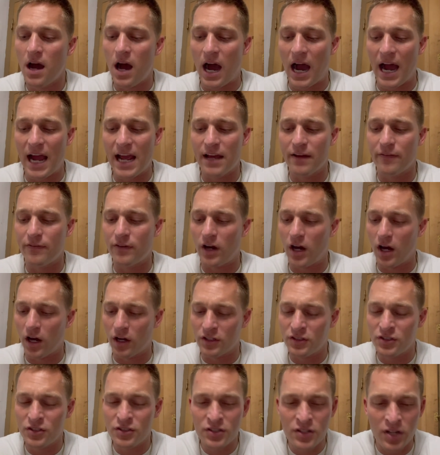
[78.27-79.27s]
I have
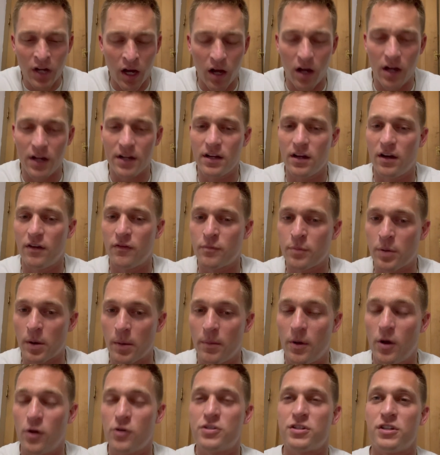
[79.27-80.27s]
a ton of
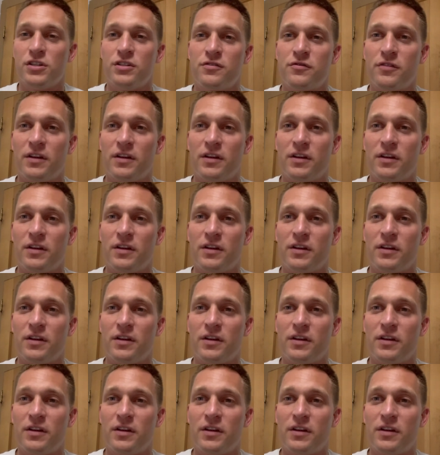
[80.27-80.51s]
promotions